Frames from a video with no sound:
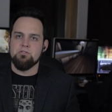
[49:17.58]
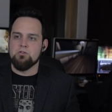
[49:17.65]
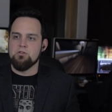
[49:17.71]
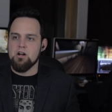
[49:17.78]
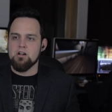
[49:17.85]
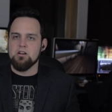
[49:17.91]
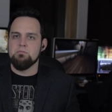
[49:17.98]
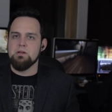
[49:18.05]
then
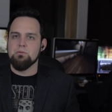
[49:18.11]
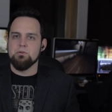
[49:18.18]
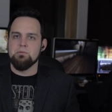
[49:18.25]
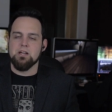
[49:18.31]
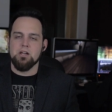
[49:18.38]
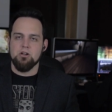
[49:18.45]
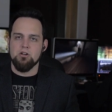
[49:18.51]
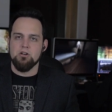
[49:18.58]
they're not going to be
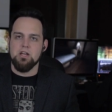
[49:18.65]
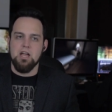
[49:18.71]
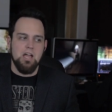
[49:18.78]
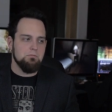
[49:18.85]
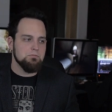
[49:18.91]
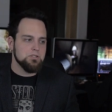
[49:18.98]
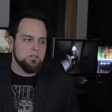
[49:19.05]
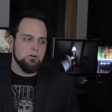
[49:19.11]
able to make a good
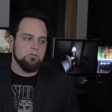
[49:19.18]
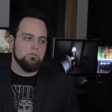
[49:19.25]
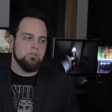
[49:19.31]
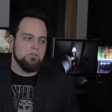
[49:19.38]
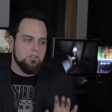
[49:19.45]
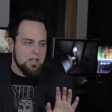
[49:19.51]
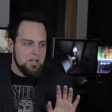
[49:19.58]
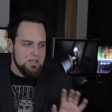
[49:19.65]
game. So